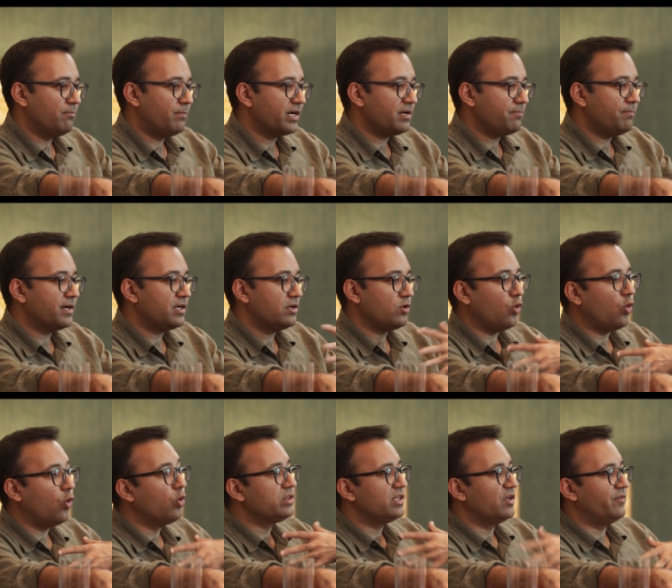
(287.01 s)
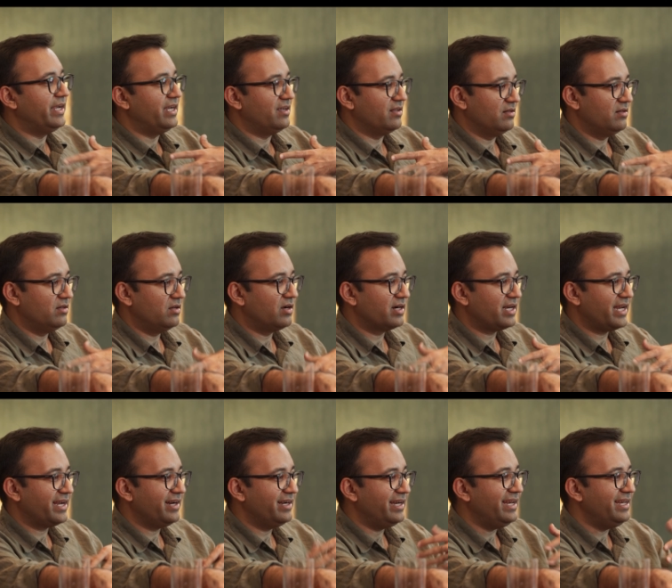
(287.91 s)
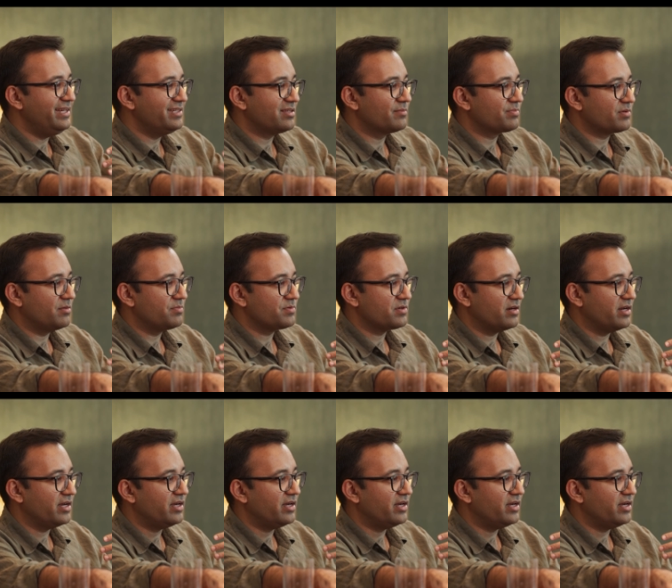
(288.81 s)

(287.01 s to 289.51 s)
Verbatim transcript: but, but own the vehicle, not like a daily subscription,